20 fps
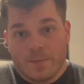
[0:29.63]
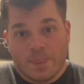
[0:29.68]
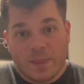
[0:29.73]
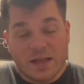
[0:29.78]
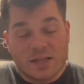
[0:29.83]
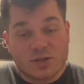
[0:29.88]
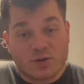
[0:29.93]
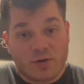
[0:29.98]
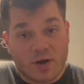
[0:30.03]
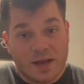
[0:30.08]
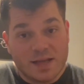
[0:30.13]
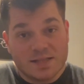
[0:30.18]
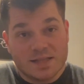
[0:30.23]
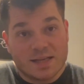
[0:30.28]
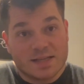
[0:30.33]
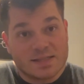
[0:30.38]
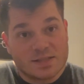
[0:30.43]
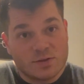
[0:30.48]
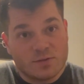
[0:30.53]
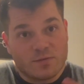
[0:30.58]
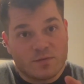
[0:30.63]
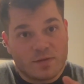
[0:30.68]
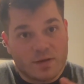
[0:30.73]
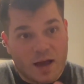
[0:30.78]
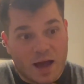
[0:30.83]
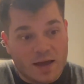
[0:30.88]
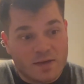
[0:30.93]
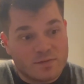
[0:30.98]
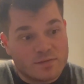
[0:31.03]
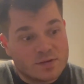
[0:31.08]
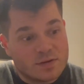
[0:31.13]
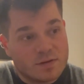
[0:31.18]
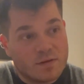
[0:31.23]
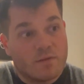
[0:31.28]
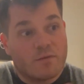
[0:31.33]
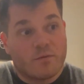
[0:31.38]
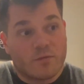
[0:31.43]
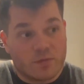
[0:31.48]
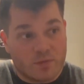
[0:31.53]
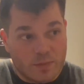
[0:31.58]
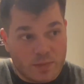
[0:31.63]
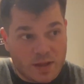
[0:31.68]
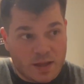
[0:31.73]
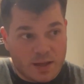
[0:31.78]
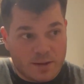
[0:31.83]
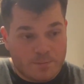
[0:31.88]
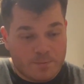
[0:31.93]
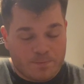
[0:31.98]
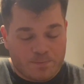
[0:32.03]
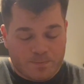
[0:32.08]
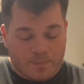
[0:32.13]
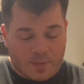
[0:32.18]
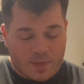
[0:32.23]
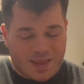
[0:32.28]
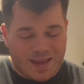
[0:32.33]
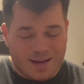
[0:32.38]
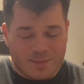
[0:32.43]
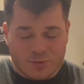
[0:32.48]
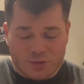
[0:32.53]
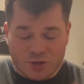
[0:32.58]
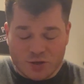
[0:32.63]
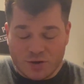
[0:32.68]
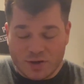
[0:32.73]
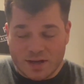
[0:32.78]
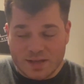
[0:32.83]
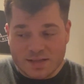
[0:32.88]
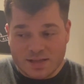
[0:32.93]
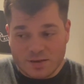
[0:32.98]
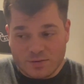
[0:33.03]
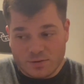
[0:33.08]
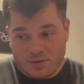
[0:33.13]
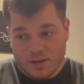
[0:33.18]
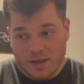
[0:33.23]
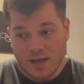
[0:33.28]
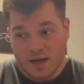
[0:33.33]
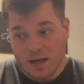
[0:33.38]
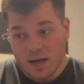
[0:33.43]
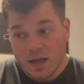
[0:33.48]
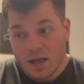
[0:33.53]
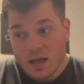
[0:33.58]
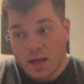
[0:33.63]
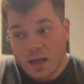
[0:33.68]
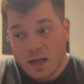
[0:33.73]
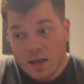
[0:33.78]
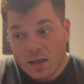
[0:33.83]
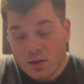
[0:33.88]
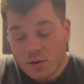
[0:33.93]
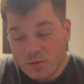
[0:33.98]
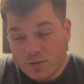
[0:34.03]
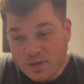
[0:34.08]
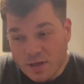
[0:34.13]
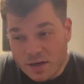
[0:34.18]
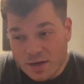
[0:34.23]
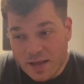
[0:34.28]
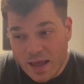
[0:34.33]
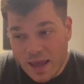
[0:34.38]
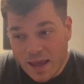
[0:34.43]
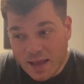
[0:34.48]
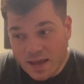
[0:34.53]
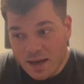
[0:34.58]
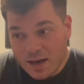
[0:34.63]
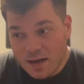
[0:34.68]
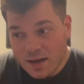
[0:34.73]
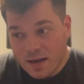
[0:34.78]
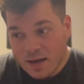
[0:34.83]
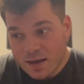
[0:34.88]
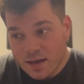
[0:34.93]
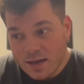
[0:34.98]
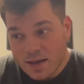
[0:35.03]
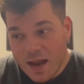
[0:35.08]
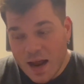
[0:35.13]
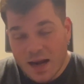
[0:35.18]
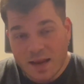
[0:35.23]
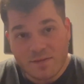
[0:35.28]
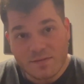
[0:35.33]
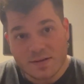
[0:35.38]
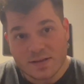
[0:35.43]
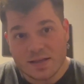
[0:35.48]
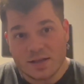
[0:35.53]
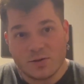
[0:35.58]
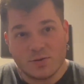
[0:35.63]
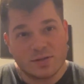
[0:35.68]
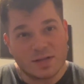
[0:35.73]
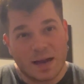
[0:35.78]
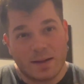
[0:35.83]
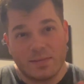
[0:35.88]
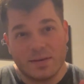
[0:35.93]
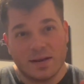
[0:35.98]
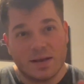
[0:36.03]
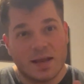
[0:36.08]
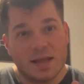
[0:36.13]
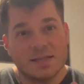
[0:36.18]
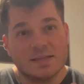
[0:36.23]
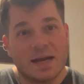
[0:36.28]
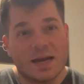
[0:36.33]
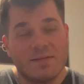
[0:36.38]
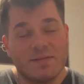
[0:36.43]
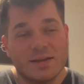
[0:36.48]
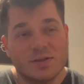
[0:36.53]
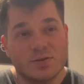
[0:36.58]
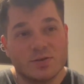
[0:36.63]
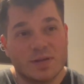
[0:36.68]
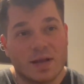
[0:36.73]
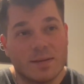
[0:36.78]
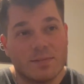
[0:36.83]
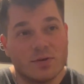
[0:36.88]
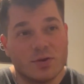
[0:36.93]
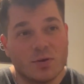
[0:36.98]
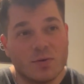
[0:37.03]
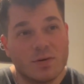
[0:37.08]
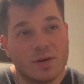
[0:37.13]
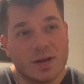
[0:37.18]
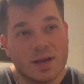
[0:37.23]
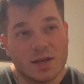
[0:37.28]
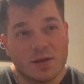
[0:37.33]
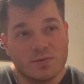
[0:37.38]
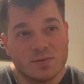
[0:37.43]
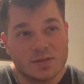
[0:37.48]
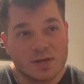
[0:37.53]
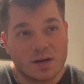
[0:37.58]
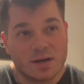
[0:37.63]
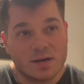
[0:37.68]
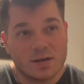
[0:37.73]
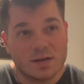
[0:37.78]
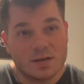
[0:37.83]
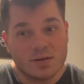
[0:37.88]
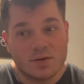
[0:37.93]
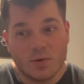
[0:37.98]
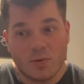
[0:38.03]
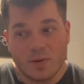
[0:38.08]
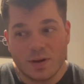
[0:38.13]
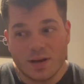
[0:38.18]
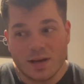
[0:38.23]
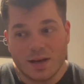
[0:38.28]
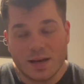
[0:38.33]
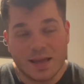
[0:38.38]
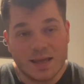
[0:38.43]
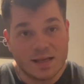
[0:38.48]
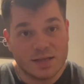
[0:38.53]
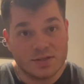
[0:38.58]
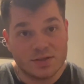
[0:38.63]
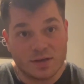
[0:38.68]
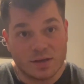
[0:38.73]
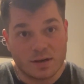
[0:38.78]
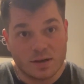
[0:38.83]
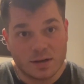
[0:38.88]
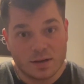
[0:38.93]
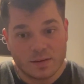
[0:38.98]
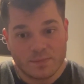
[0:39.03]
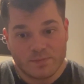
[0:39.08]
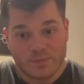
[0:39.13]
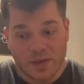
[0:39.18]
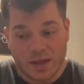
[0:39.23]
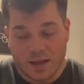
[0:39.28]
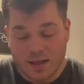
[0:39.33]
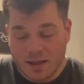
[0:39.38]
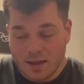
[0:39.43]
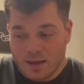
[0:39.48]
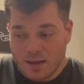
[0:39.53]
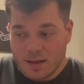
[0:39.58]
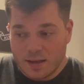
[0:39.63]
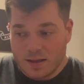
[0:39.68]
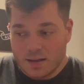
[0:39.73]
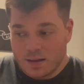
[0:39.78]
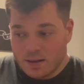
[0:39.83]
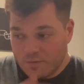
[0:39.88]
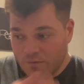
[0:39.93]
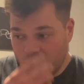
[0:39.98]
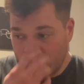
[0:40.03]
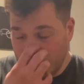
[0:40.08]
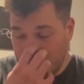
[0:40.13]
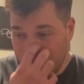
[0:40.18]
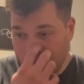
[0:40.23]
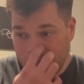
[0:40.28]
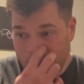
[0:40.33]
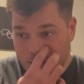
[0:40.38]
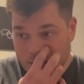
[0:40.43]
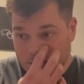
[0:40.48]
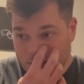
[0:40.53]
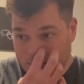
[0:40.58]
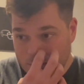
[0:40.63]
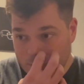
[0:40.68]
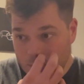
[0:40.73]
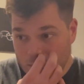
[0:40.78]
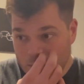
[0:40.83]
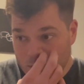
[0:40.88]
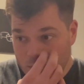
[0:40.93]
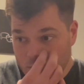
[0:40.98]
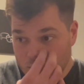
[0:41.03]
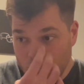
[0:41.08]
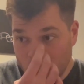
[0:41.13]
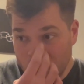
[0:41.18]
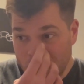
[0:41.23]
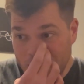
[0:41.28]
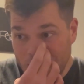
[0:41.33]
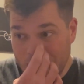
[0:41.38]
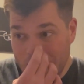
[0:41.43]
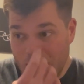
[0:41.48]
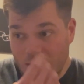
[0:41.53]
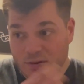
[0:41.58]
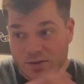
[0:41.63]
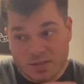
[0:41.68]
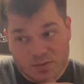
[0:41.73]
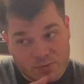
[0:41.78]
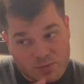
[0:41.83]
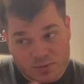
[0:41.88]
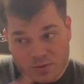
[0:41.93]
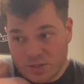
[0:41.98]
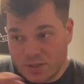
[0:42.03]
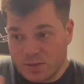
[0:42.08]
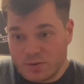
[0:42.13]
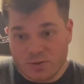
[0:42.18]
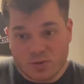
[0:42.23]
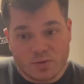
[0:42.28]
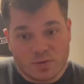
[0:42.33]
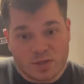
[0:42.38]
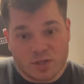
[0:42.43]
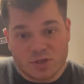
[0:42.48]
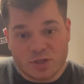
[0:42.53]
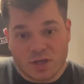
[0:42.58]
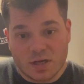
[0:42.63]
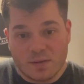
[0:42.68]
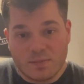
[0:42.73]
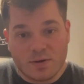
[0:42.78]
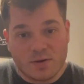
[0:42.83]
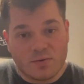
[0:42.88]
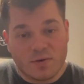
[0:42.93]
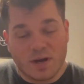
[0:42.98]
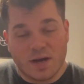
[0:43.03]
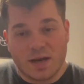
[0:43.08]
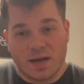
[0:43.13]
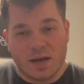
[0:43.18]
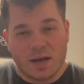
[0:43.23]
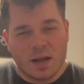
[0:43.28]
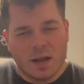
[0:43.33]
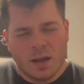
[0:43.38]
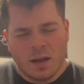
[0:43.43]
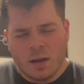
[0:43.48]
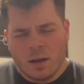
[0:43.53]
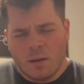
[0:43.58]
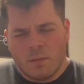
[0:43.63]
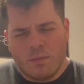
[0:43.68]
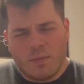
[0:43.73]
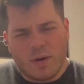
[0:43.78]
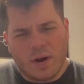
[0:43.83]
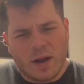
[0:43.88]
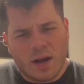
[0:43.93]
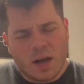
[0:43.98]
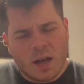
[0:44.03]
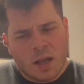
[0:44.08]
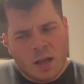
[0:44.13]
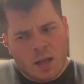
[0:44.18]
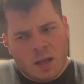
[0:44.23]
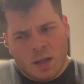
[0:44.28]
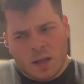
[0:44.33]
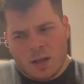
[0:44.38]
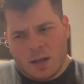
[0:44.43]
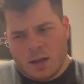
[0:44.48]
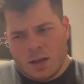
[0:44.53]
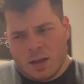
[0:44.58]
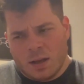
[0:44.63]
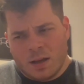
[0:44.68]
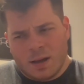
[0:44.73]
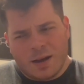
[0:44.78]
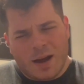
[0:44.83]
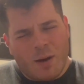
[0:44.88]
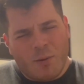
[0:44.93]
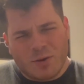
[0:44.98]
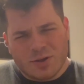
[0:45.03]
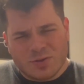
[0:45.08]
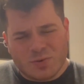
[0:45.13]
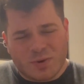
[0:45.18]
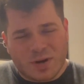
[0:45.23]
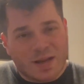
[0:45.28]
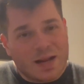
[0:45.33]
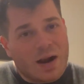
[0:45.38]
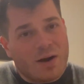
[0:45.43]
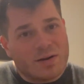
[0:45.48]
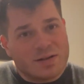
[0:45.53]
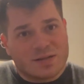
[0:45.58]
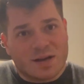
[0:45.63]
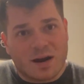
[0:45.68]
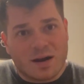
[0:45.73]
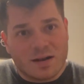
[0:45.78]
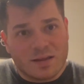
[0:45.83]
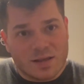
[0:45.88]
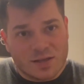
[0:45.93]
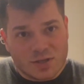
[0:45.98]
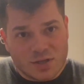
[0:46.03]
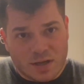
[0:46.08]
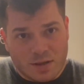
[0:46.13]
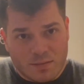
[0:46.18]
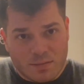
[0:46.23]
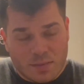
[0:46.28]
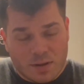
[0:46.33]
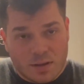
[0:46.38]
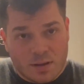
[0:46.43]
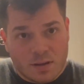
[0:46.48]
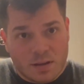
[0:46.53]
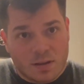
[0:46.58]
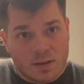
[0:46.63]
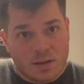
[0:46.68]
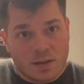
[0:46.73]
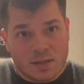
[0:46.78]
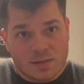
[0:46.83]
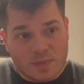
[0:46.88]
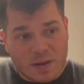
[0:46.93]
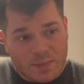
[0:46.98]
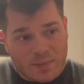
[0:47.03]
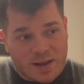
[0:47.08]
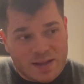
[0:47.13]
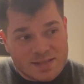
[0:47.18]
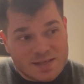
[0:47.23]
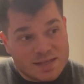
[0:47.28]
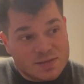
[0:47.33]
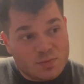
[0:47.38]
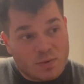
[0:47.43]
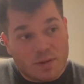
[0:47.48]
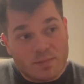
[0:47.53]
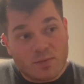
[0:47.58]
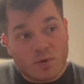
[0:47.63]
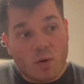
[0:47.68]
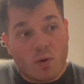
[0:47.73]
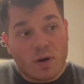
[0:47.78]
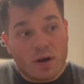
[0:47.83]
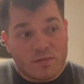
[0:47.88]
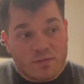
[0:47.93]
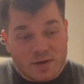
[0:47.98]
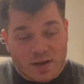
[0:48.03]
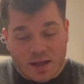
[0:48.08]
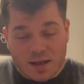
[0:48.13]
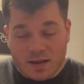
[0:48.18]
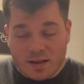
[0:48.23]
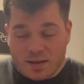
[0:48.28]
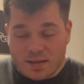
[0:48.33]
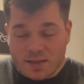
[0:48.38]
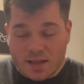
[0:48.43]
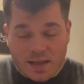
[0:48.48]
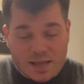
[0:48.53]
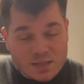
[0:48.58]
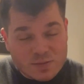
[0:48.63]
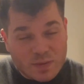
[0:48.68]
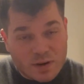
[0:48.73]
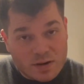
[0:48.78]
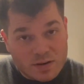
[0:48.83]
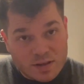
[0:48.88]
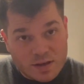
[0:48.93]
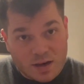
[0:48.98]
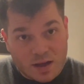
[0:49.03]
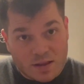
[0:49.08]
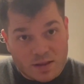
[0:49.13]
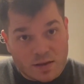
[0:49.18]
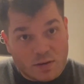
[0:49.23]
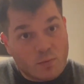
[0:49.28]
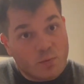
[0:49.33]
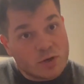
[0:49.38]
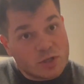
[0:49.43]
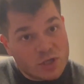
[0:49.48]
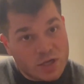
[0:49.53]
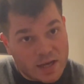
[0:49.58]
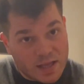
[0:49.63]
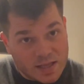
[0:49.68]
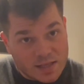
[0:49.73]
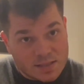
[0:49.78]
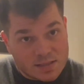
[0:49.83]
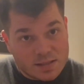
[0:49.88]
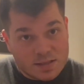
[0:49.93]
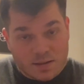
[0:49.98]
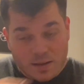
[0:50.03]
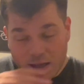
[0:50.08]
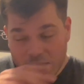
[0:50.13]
It's crazy because and I'm sure you guys can relate, you start taking, not even, you stop, it's not even that you stop doing it, you start doing it easier. Like, for me, I was still doing the gym and reading, but I wasn't working out as hard in the gym because my mindset's, well, I'm going every day, it's like, it's better than nothing, which it is.